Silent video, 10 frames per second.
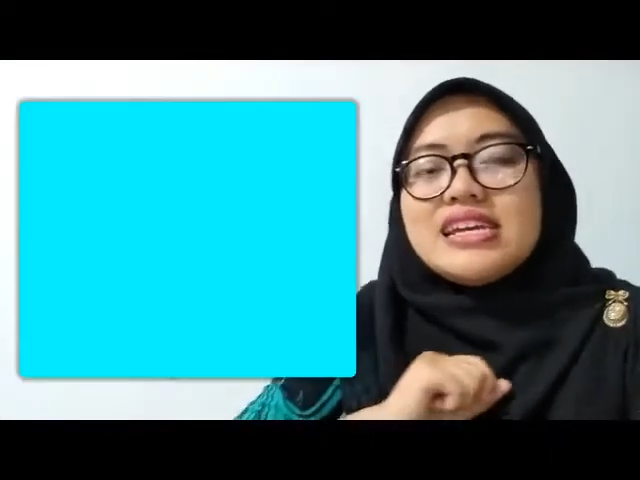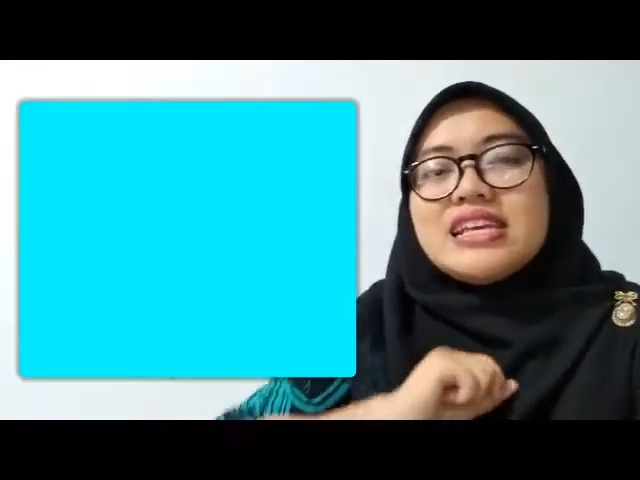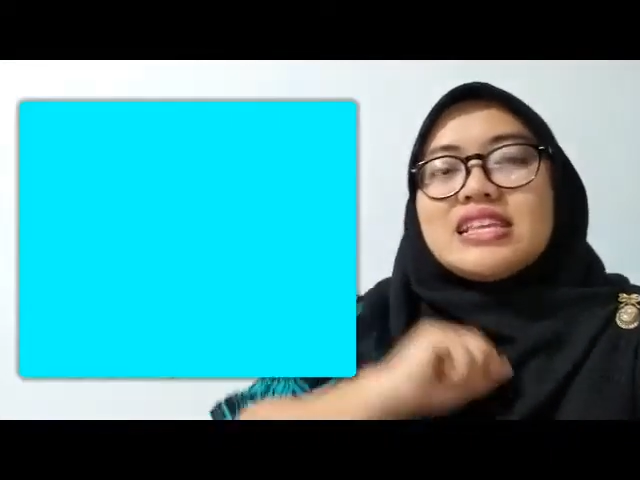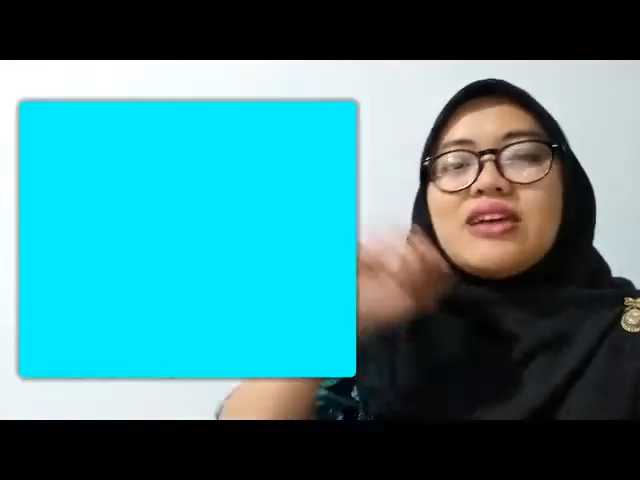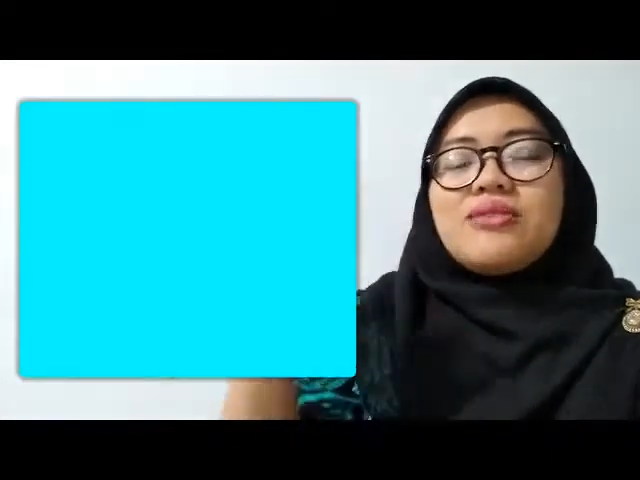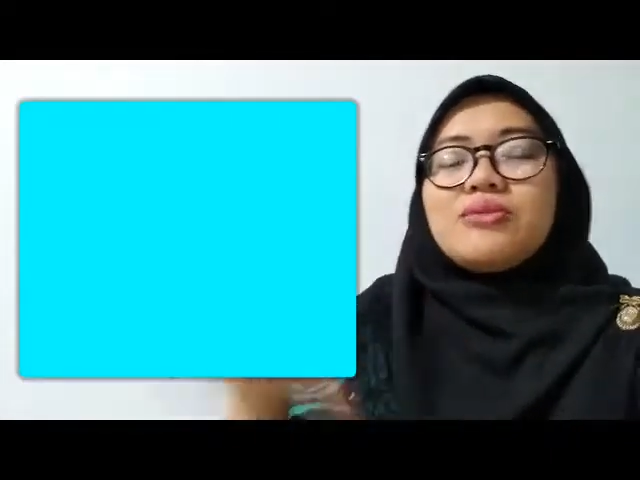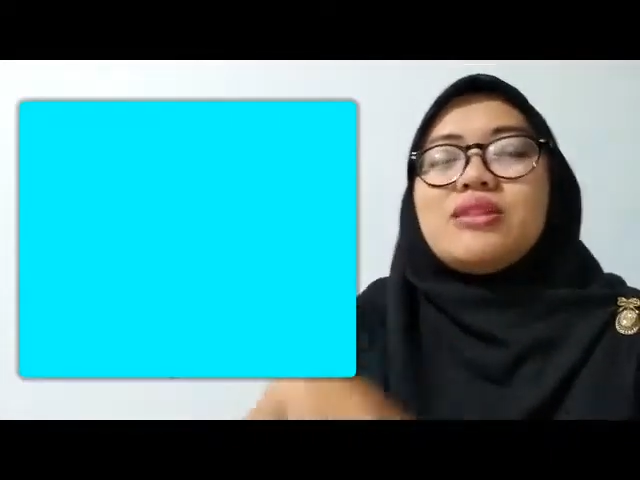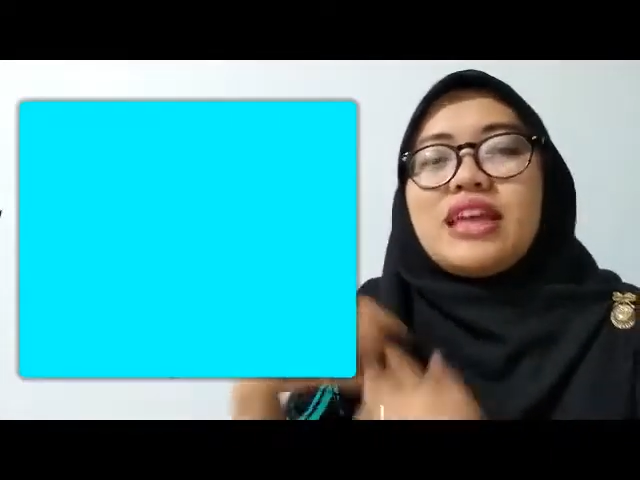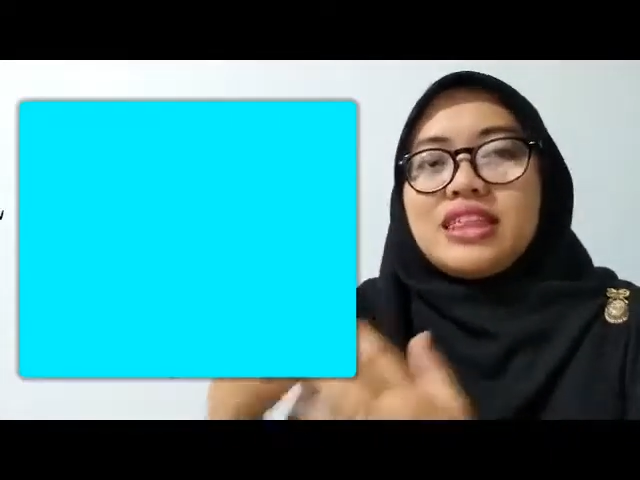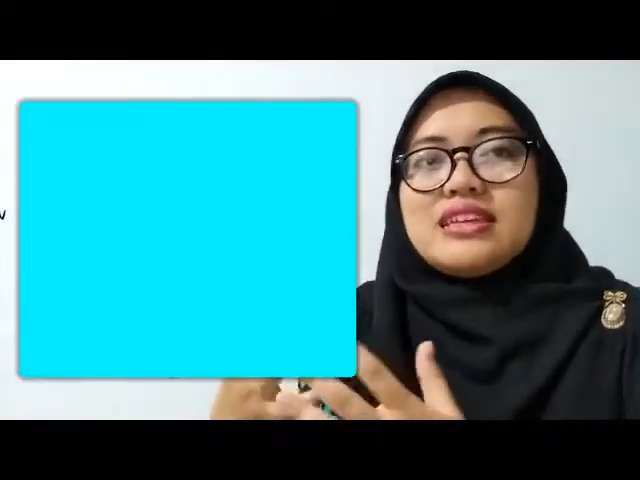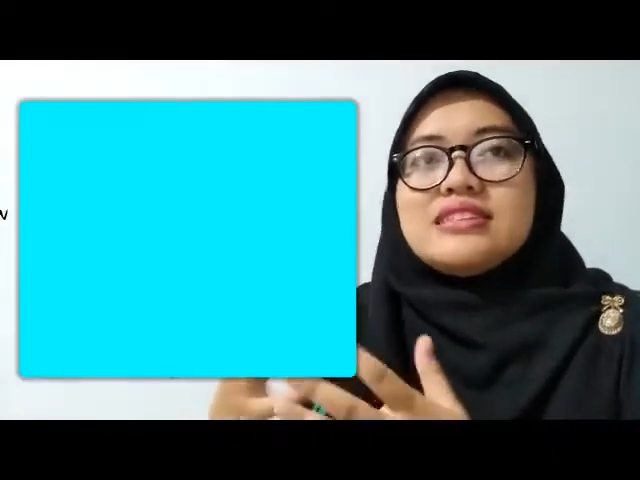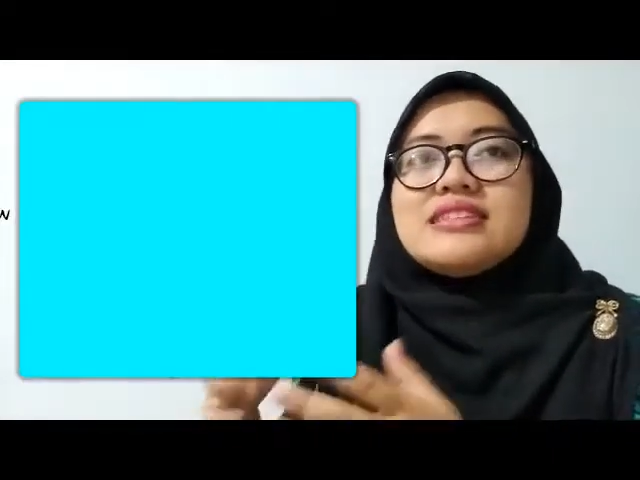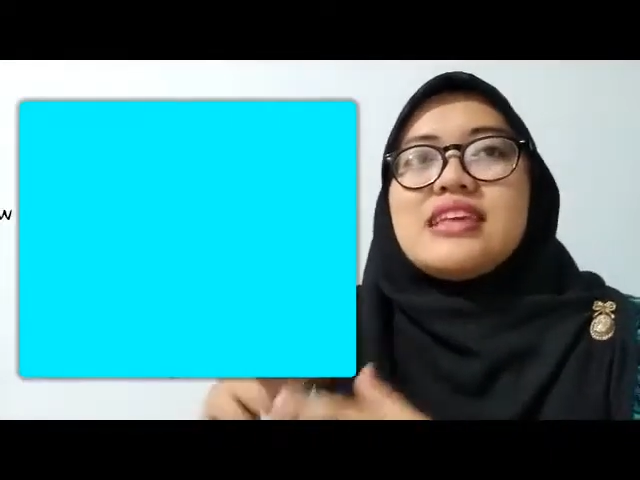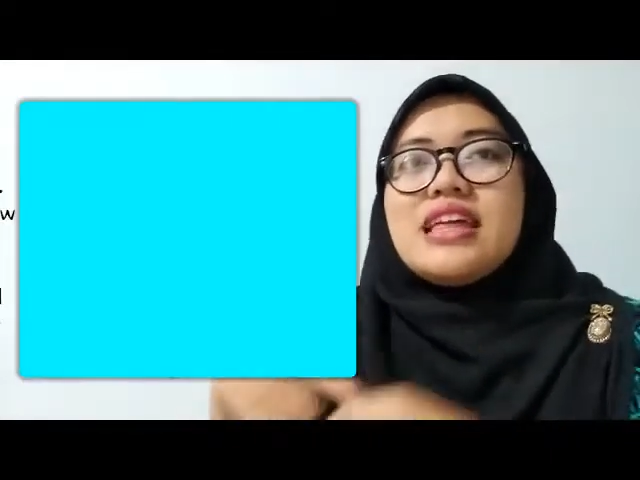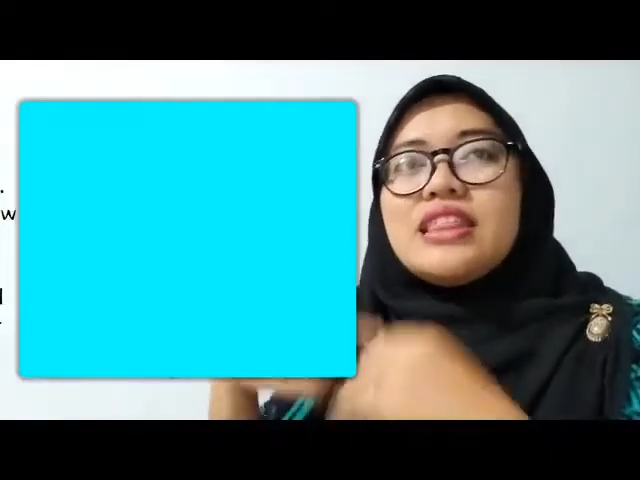So like this.
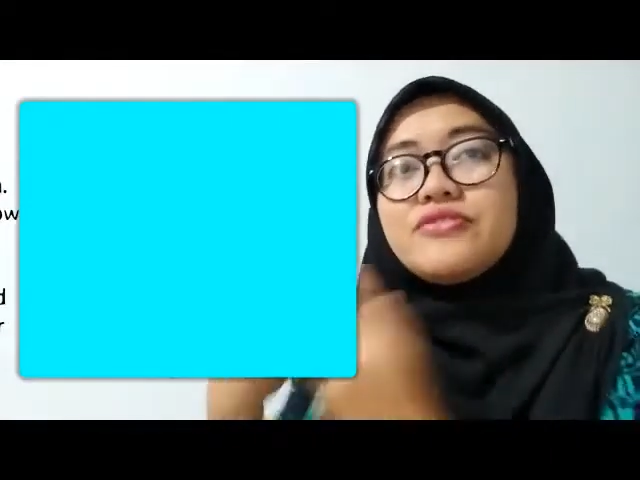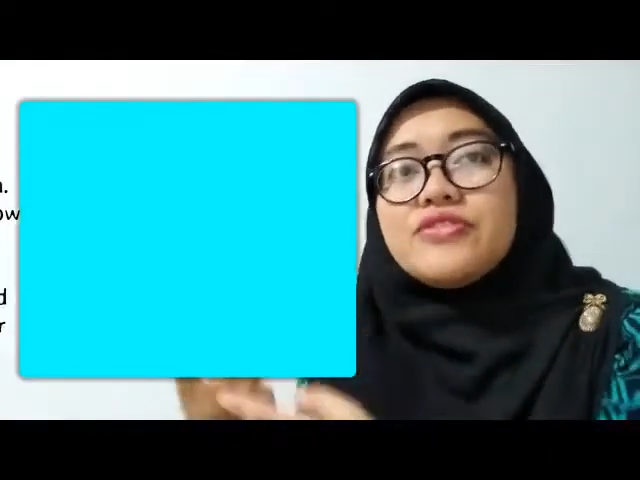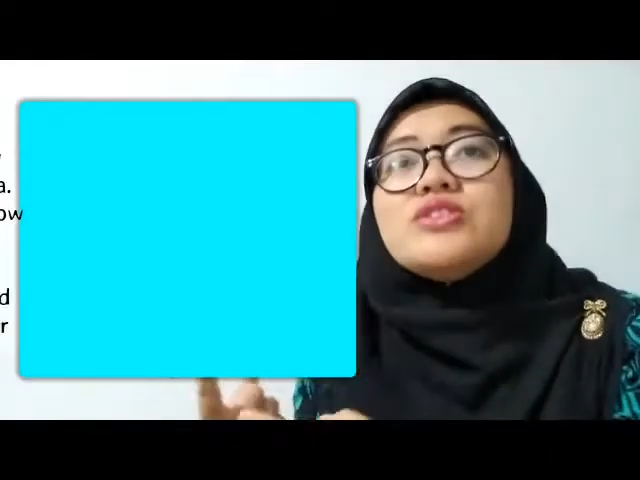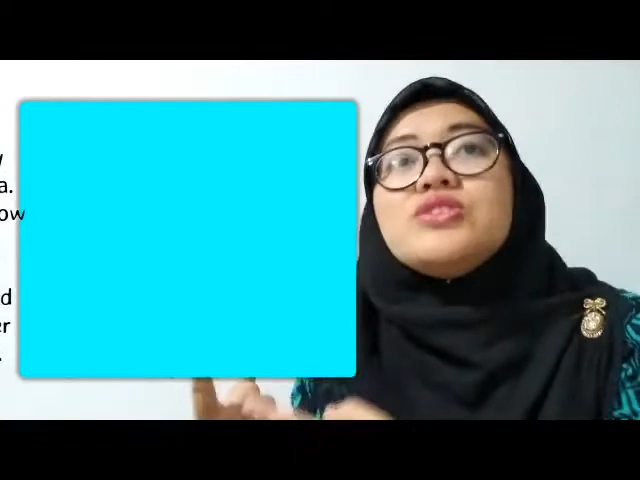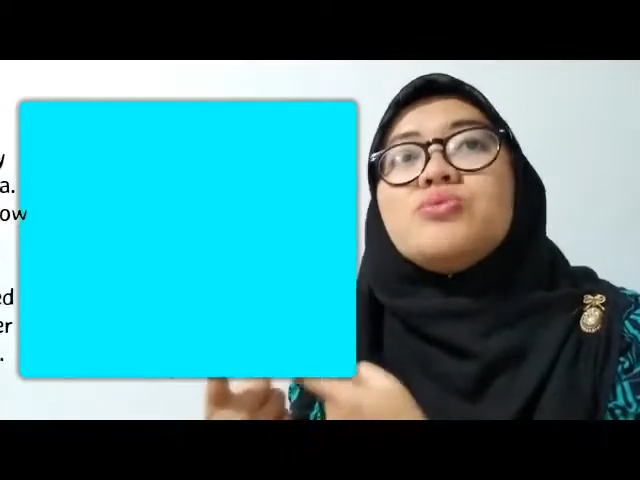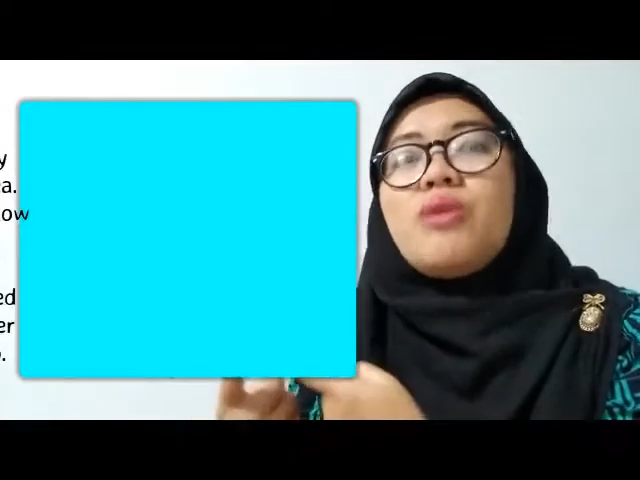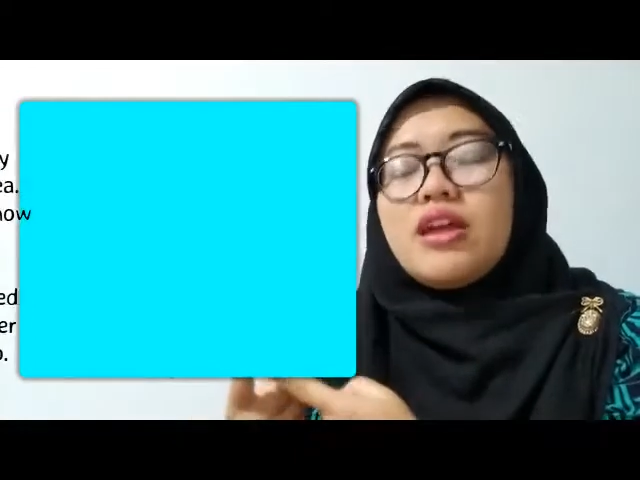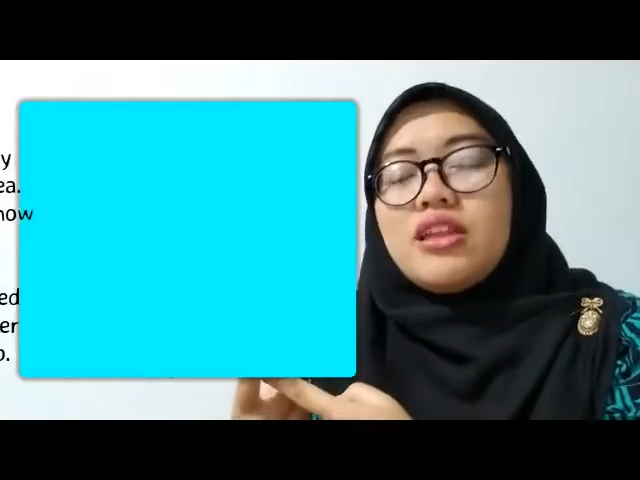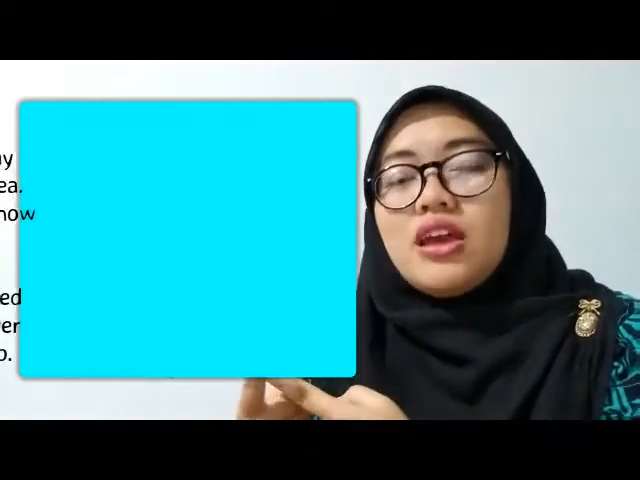The first one,